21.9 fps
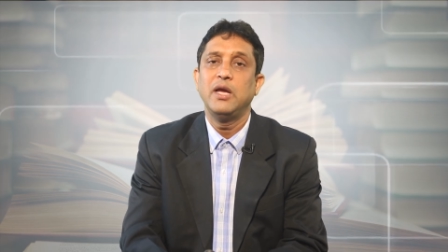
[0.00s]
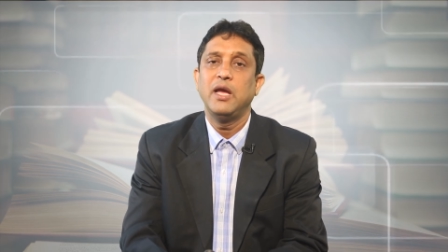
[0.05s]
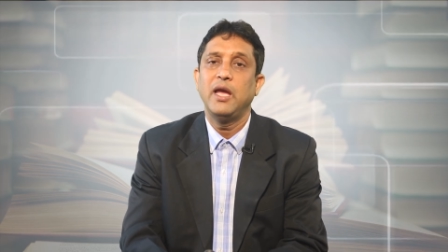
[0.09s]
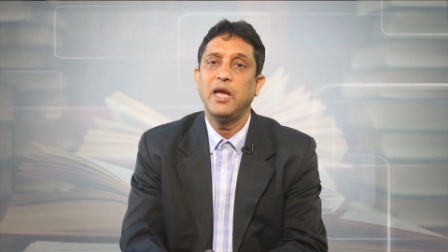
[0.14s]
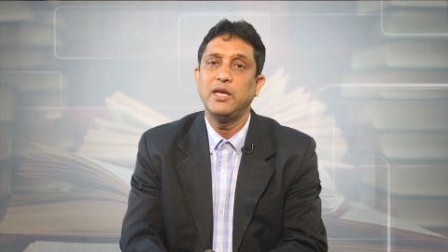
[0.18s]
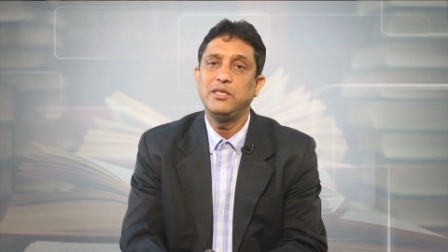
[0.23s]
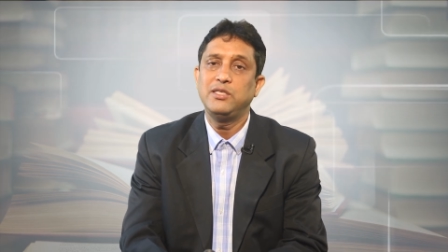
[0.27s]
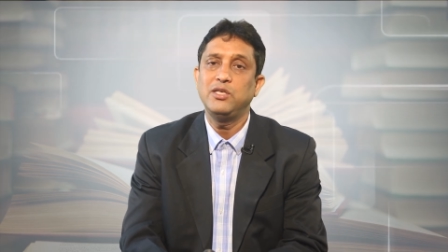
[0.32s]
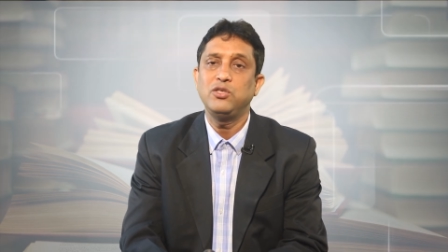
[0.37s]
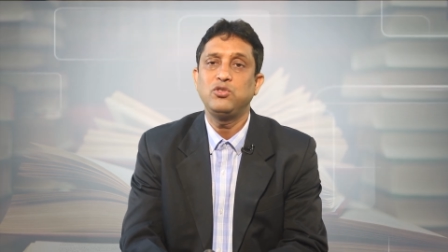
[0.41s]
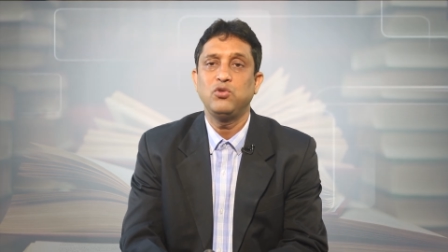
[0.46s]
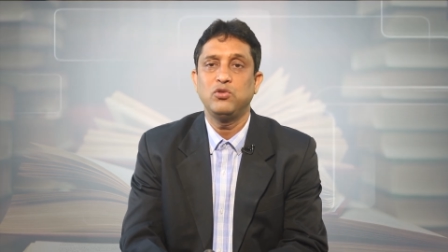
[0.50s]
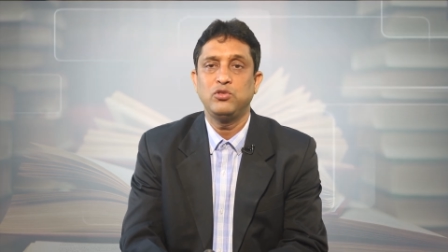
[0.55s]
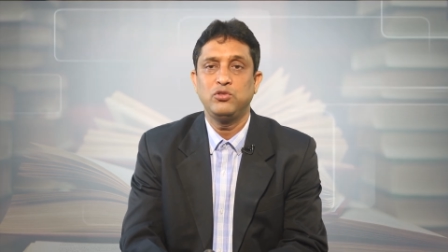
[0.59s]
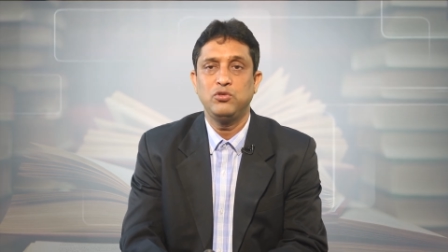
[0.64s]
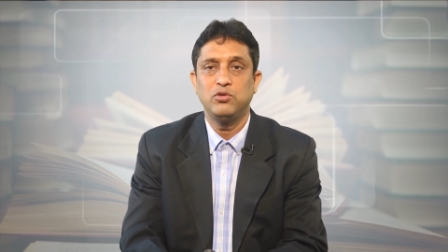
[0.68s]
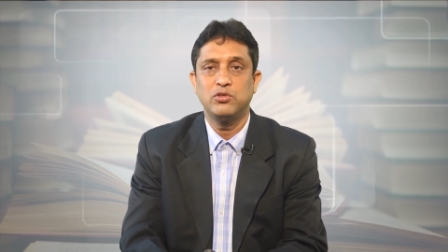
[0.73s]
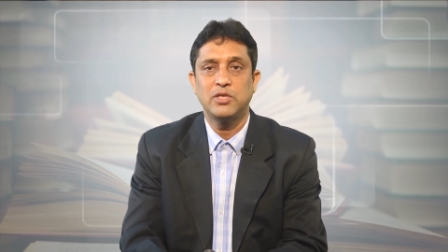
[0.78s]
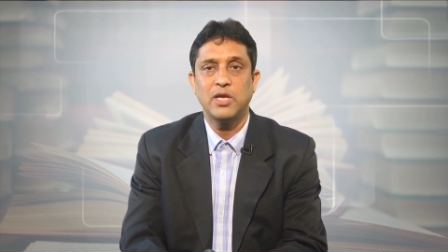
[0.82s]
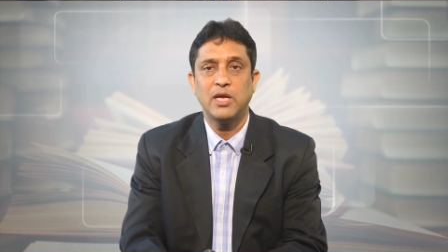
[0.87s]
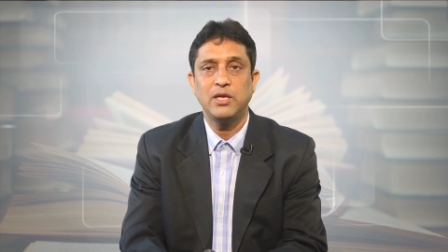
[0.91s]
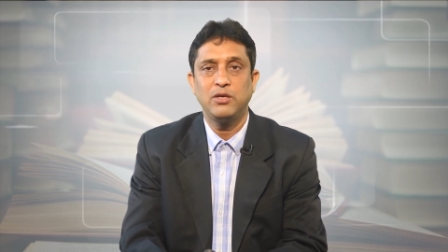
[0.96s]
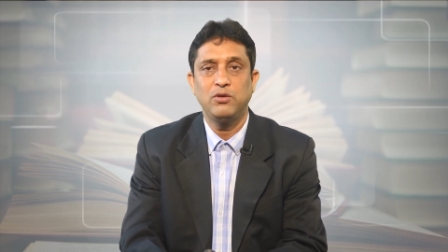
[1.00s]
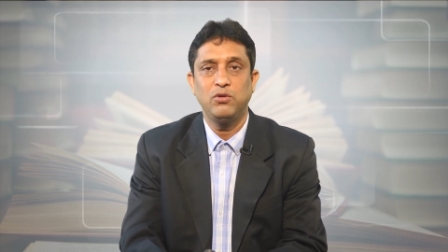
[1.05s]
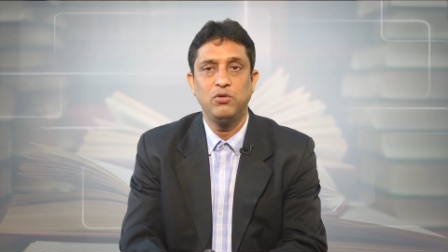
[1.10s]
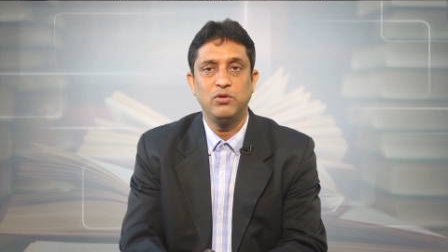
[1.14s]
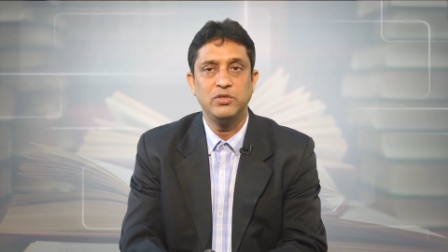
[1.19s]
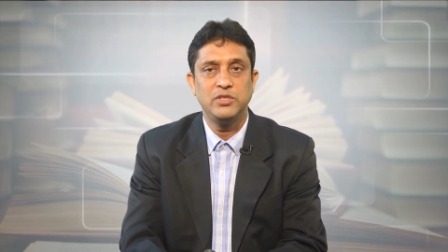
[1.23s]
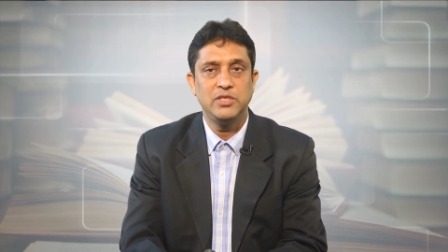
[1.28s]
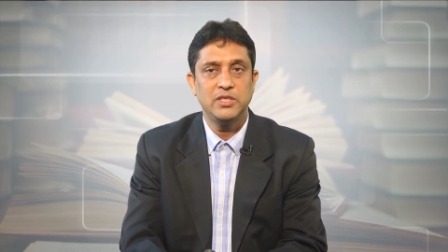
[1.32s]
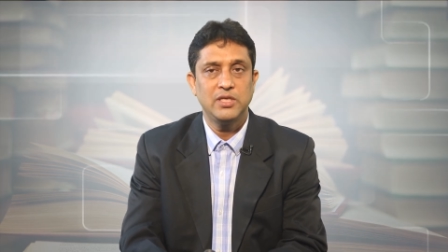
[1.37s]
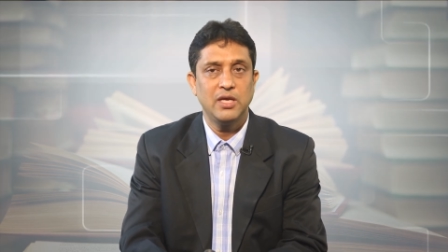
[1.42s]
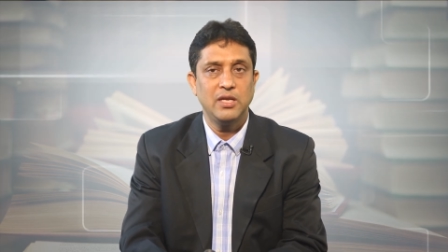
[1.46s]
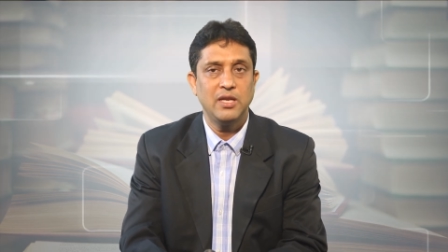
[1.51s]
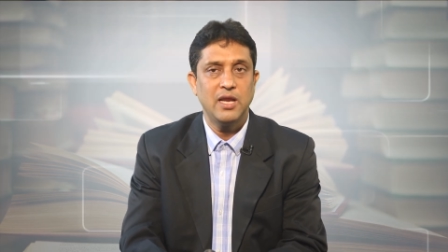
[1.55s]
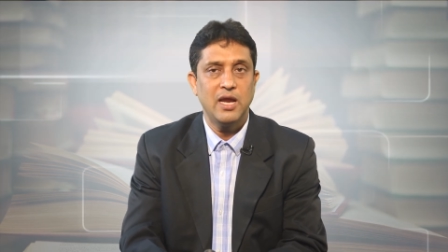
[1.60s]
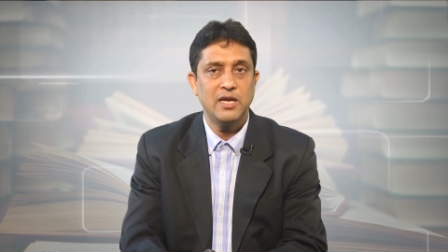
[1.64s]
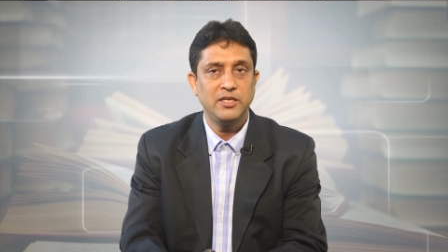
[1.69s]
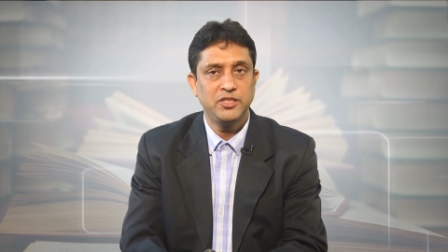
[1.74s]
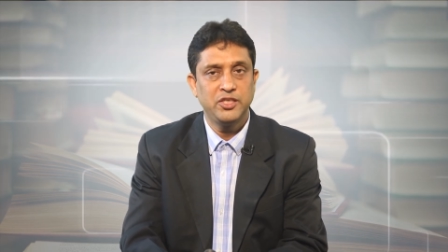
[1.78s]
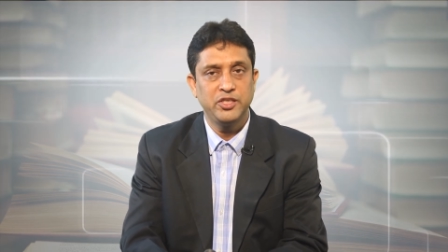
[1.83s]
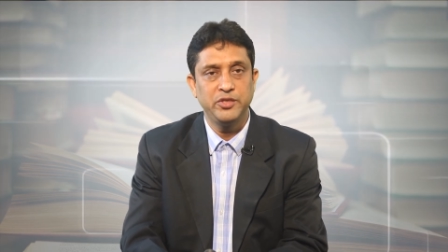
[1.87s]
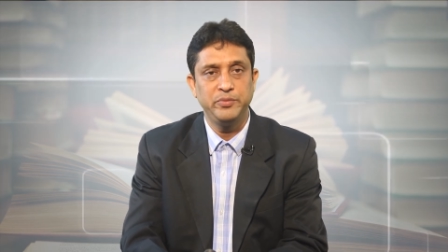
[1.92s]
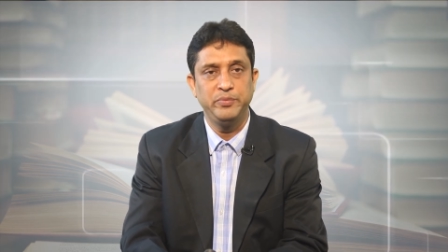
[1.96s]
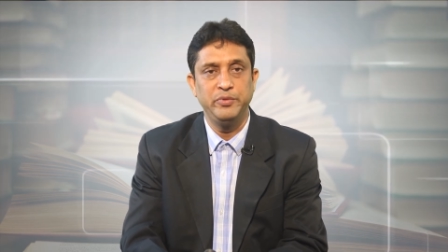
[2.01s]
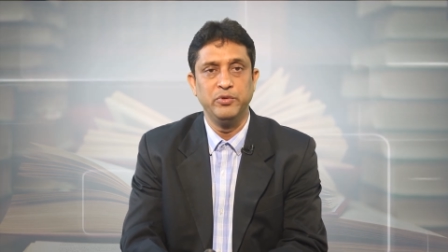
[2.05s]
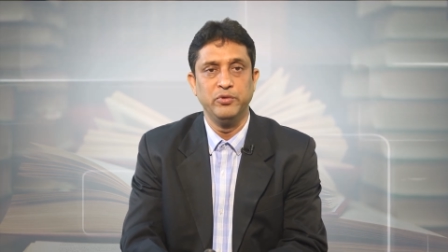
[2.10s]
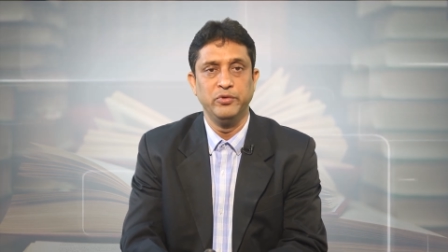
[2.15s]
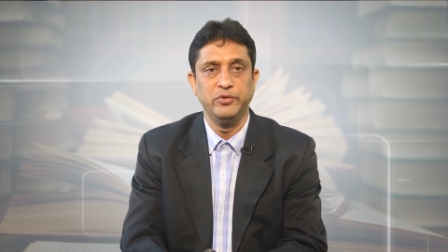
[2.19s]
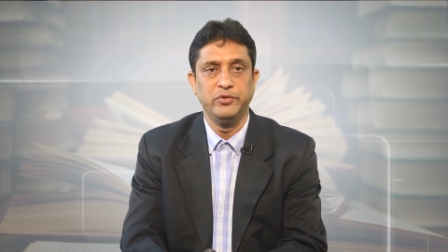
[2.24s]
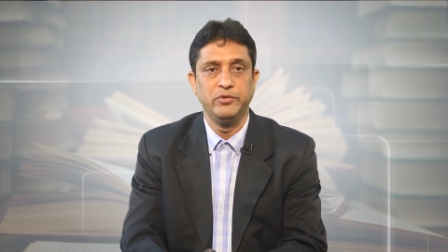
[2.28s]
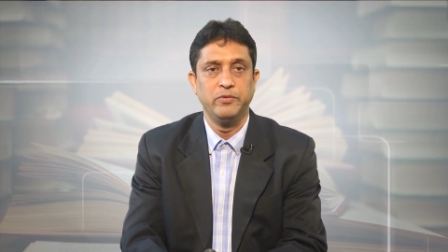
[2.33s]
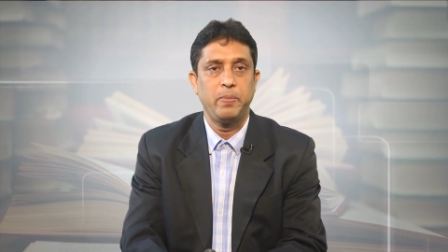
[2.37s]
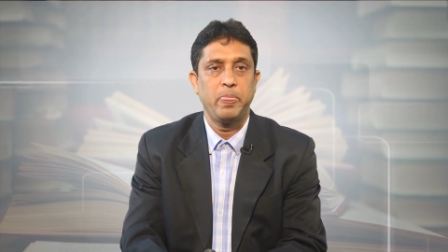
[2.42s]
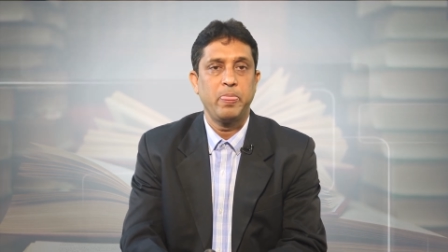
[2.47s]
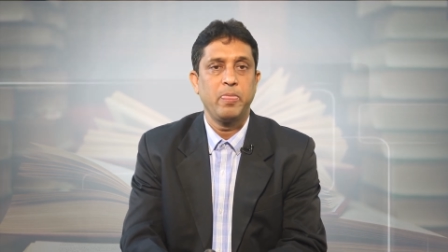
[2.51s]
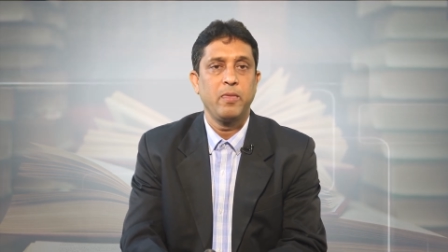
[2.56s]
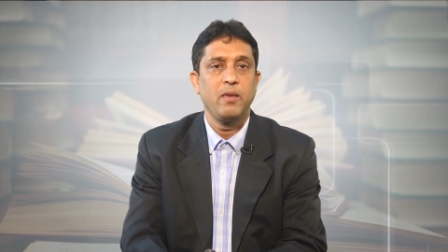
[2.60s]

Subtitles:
as a socio-psychological attribute.